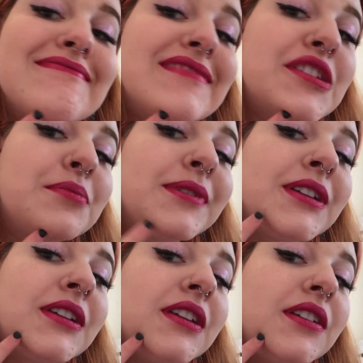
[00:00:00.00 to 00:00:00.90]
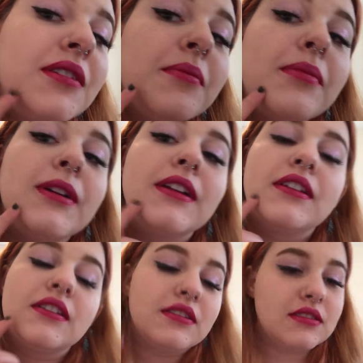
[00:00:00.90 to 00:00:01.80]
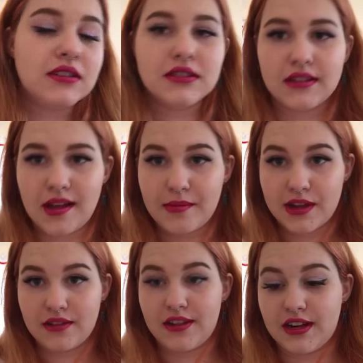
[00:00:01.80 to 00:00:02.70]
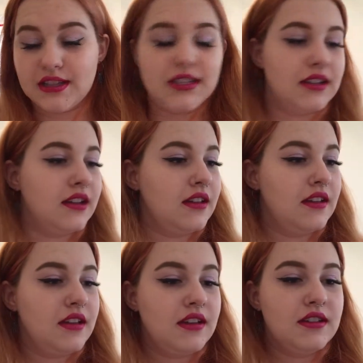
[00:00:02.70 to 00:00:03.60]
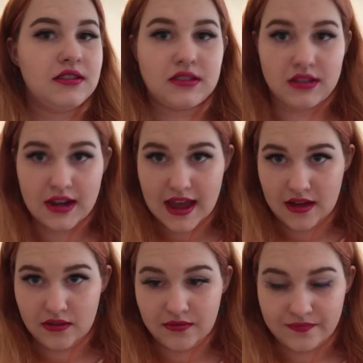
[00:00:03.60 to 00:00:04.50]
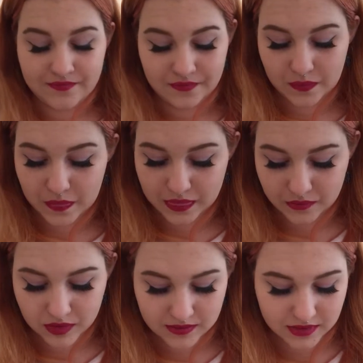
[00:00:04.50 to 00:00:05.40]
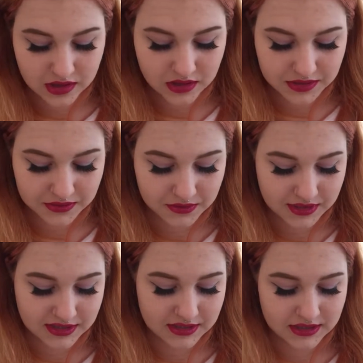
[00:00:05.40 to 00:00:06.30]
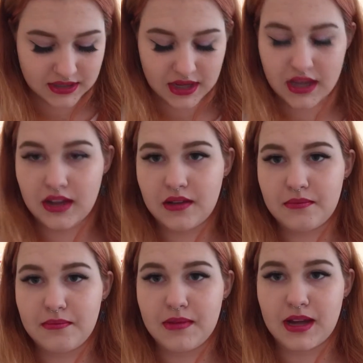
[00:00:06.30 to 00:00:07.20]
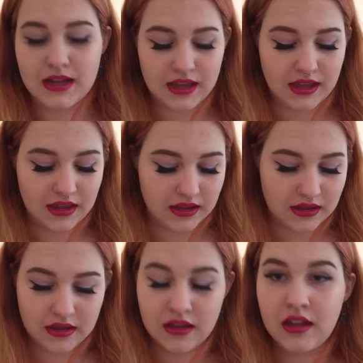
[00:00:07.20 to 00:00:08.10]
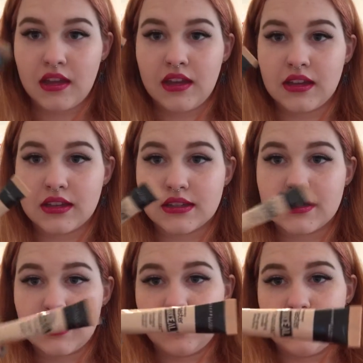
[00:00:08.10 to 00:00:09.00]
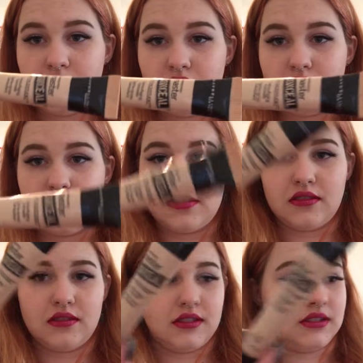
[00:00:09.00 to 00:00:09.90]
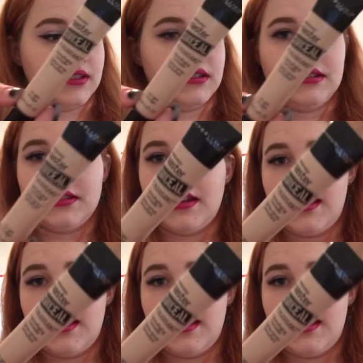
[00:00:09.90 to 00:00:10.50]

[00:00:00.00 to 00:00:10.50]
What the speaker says: a little bit here, but it looks a lot better than it did. So now, what I'm gonna do is take my concealer. This is